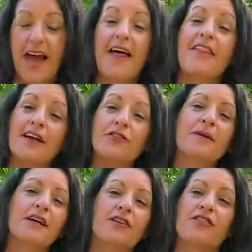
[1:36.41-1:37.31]
and that's
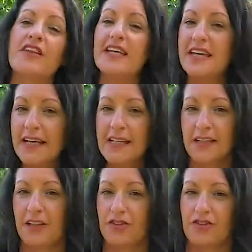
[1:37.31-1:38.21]
because the
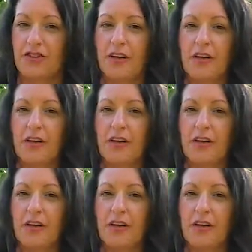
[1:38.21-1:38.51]
English